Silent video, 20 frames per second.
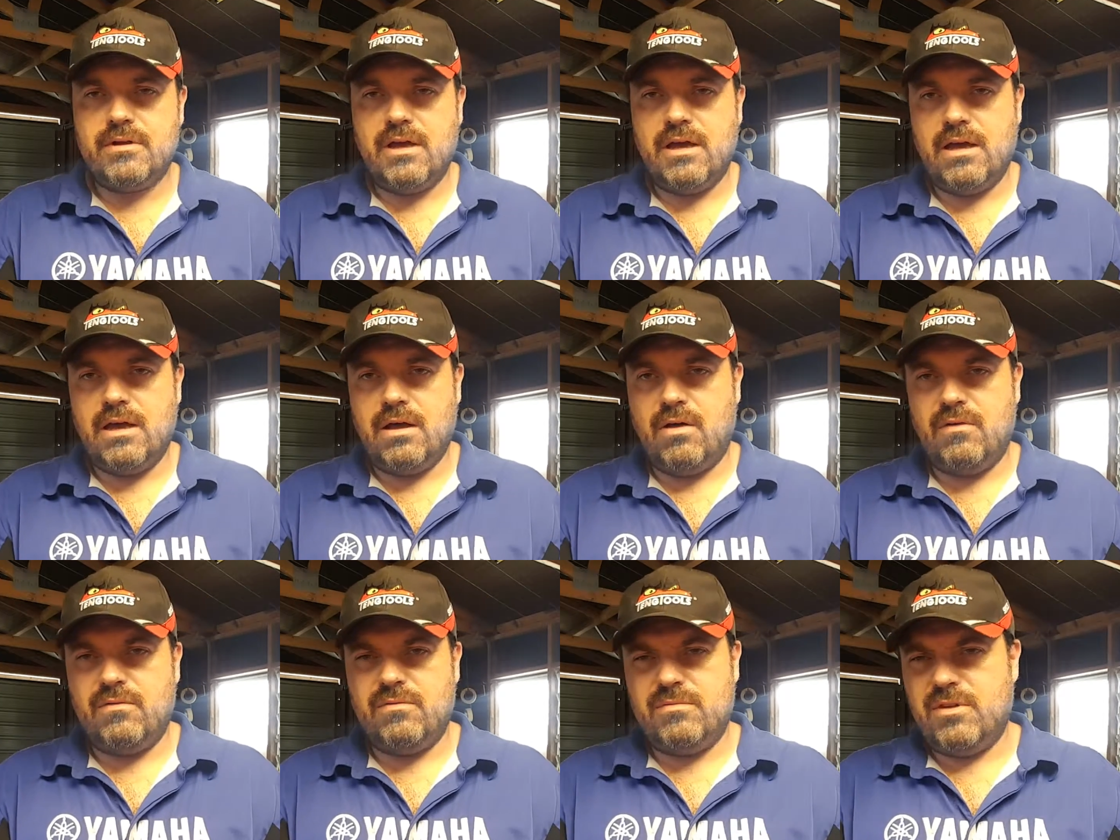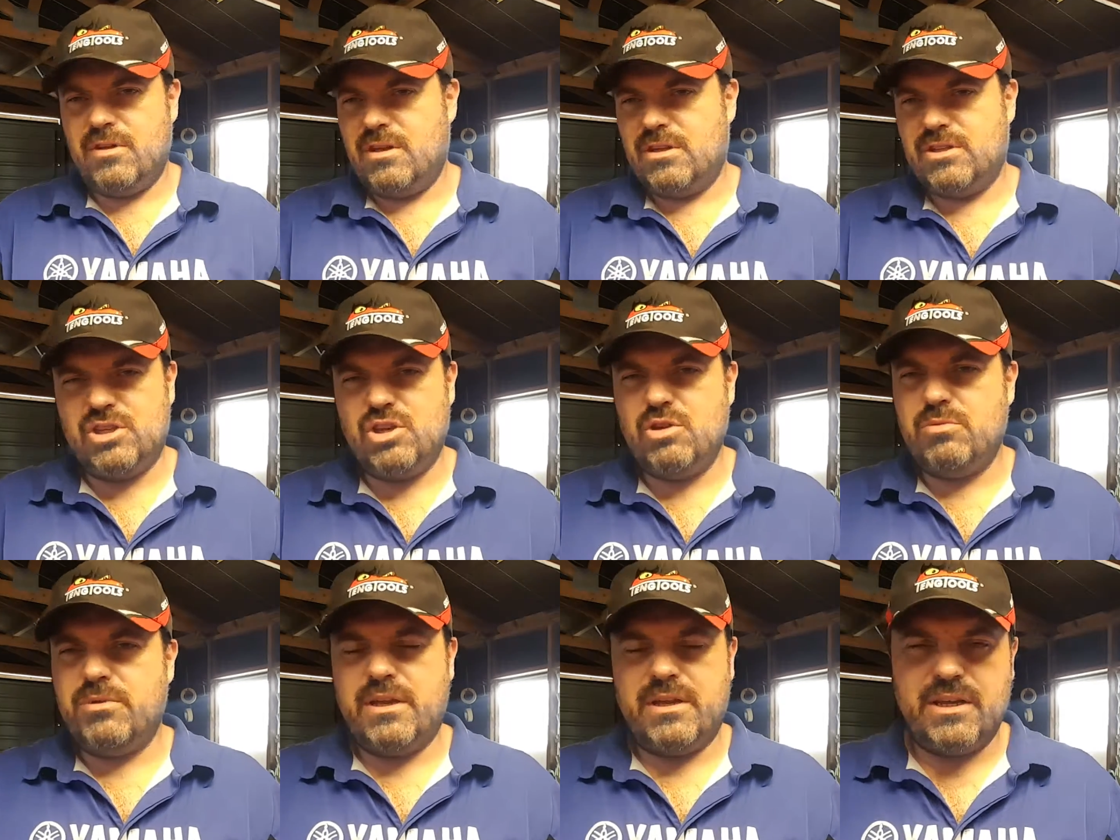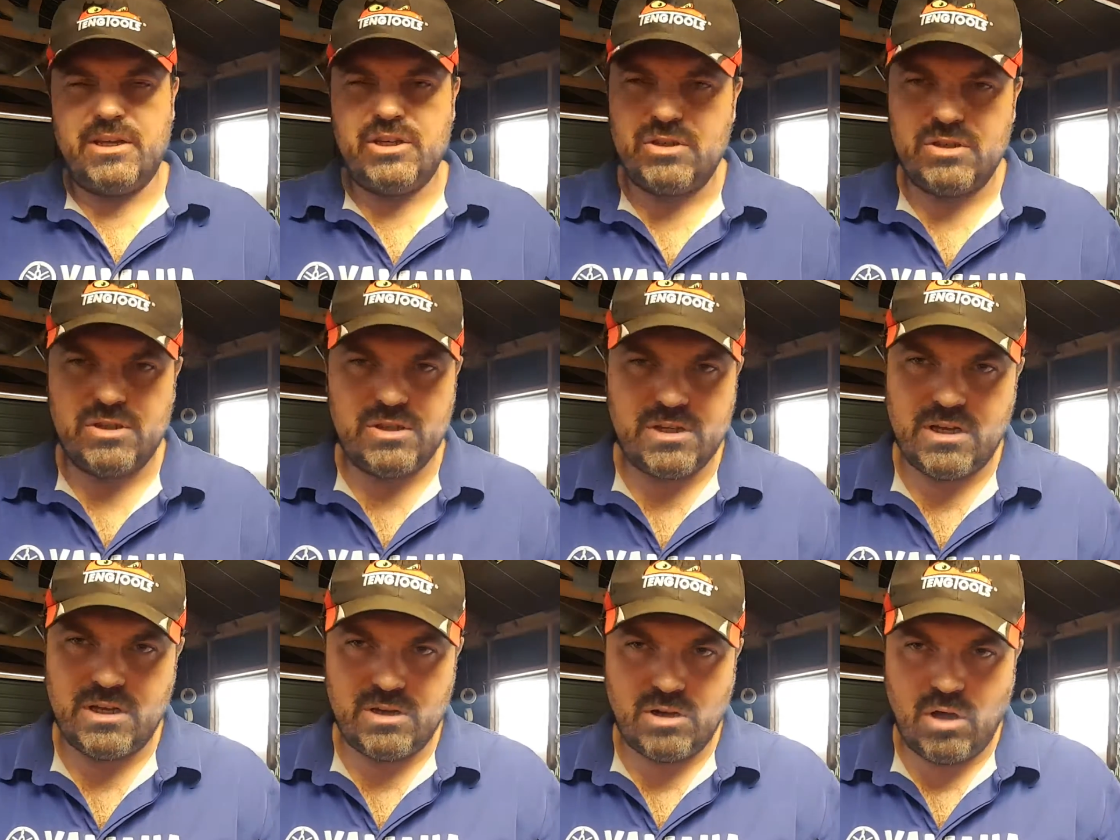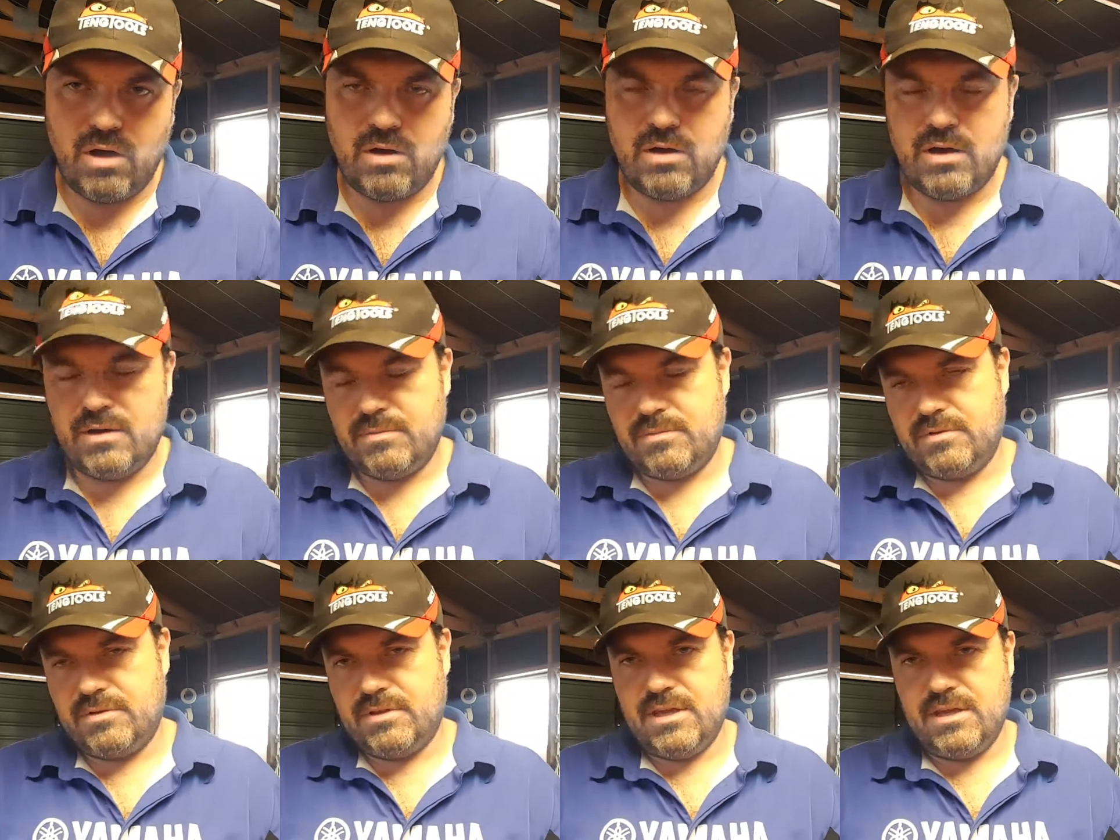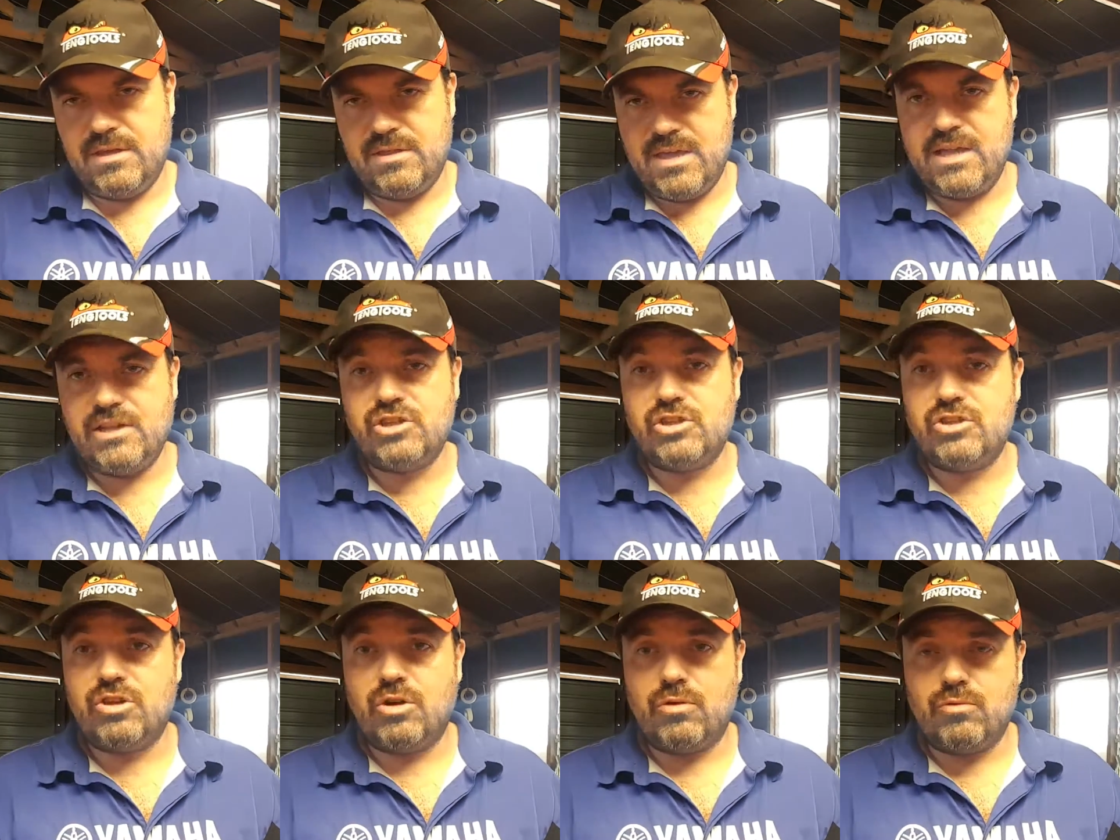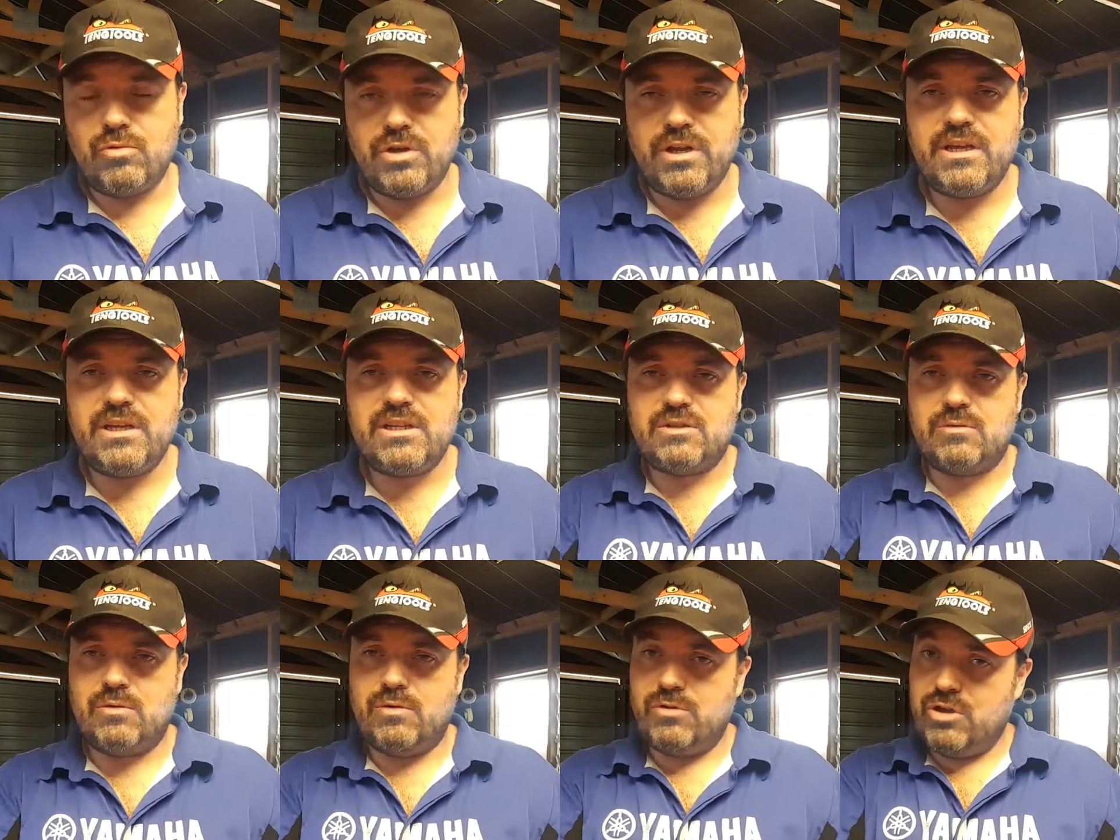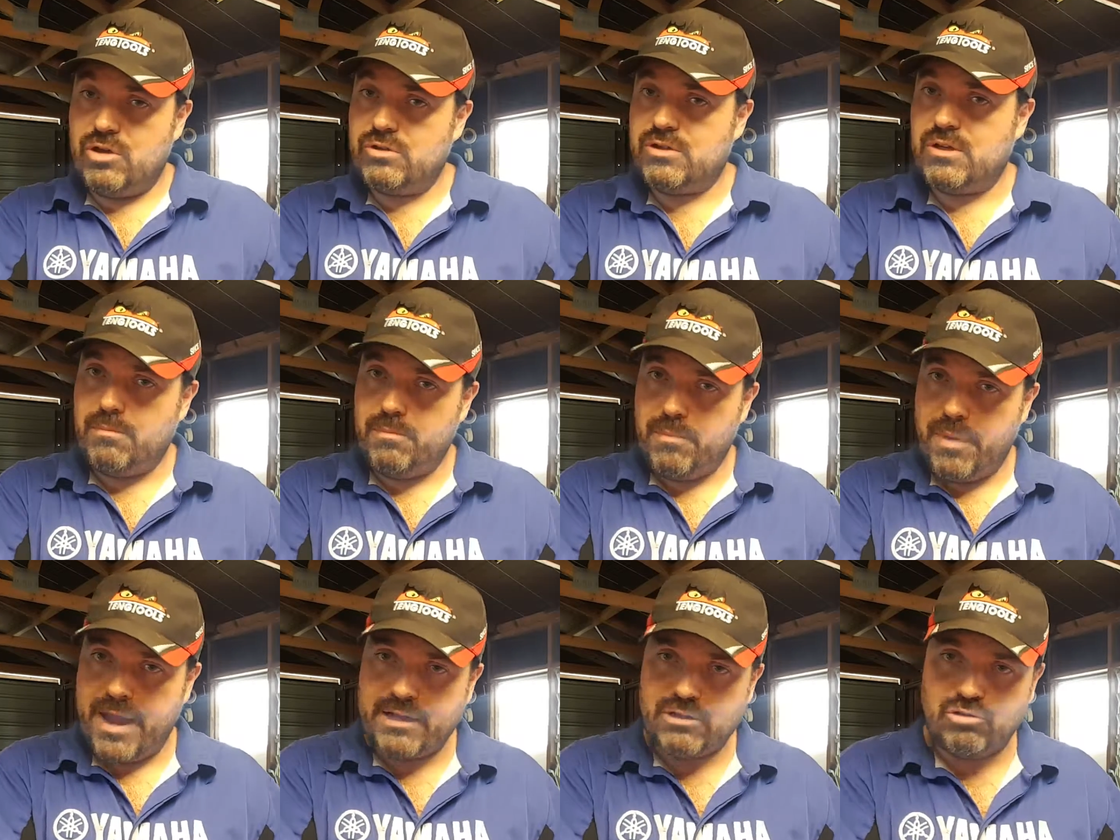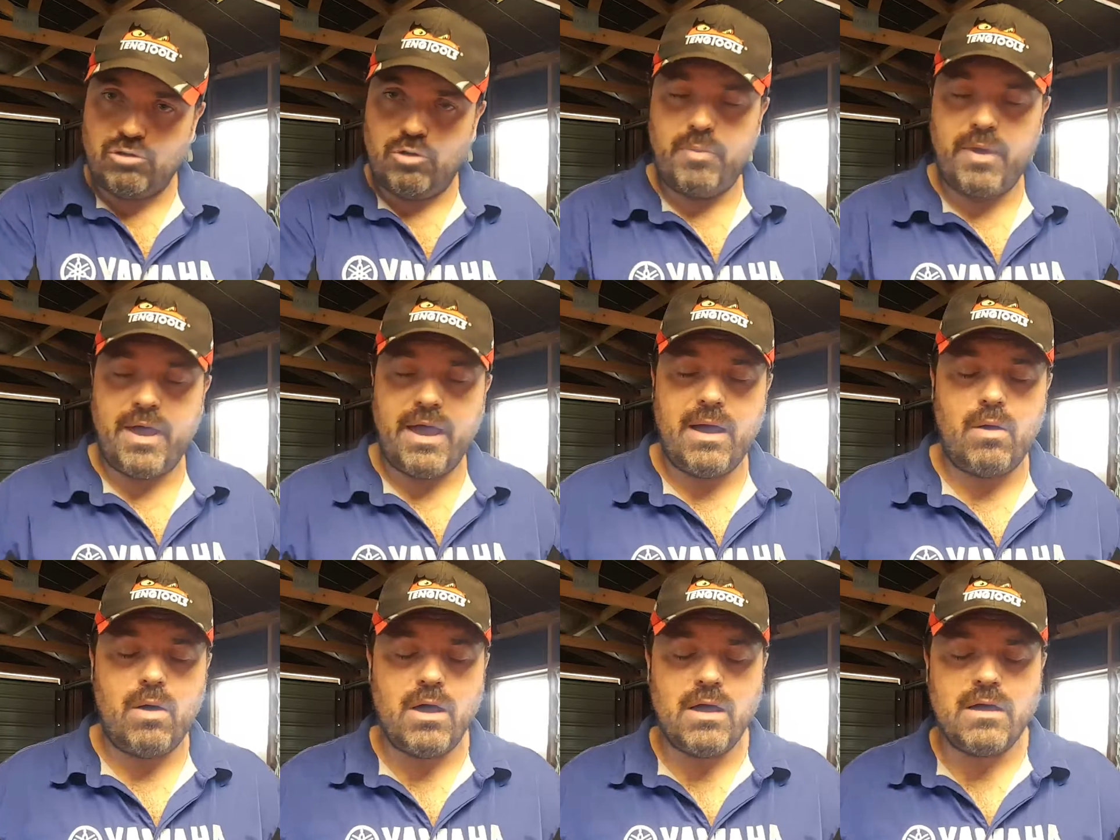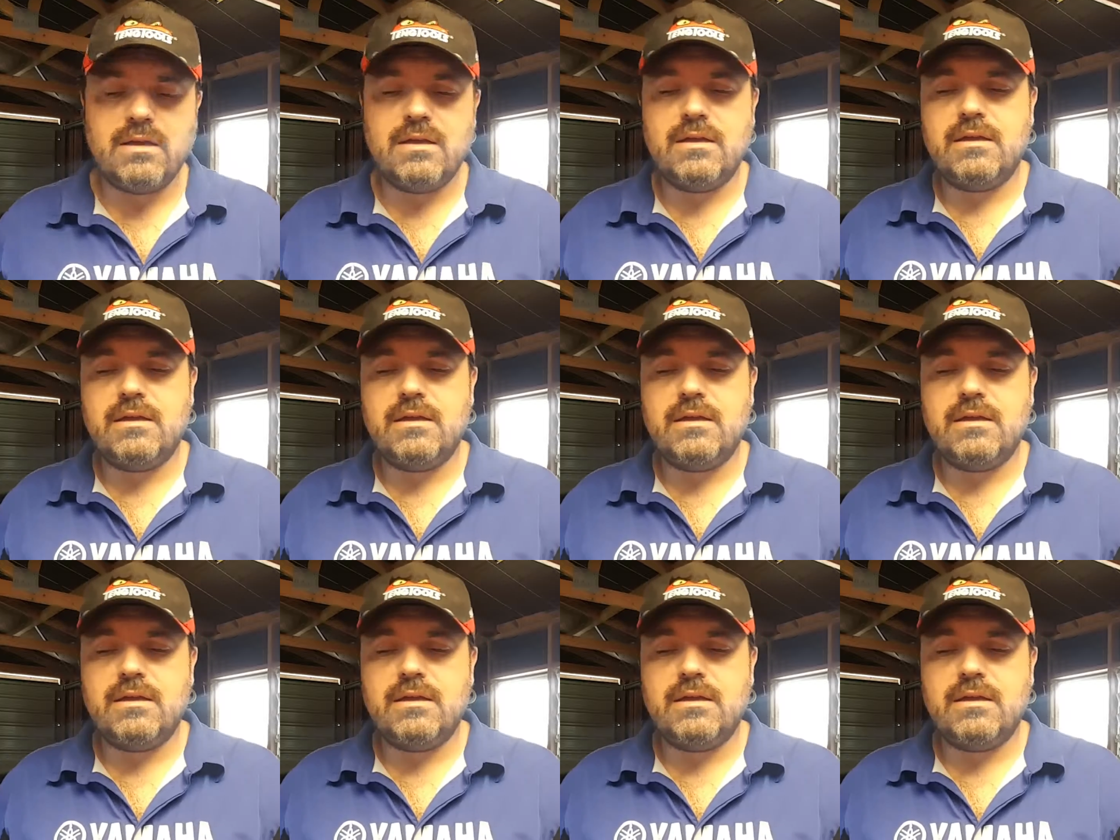Uh, assume the ignition's turned off. uh, the, the engine's not running, so we're using battery power